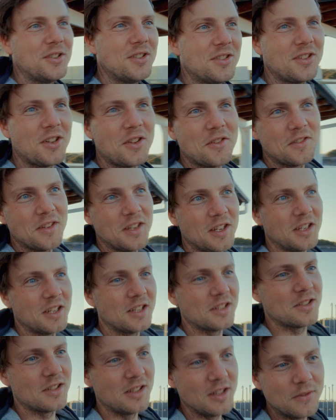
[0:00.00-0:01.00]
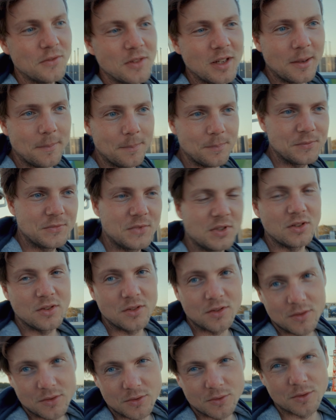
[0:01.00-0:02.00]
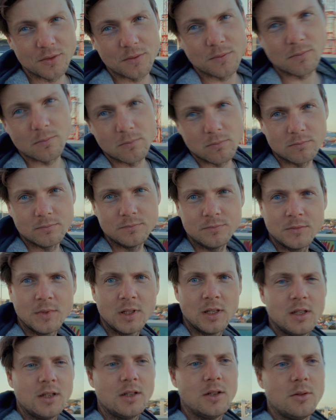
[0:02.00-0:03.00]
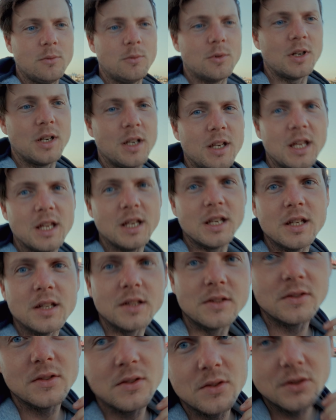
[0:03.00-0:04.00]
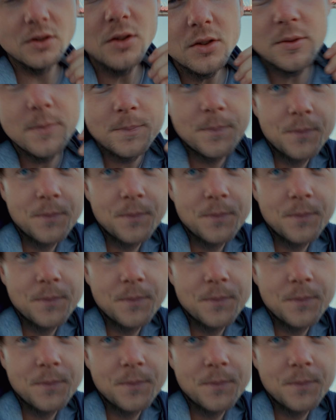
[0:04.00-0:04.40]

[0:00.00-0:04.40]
I just don't think it's lived up to the sort of what I needed it to do.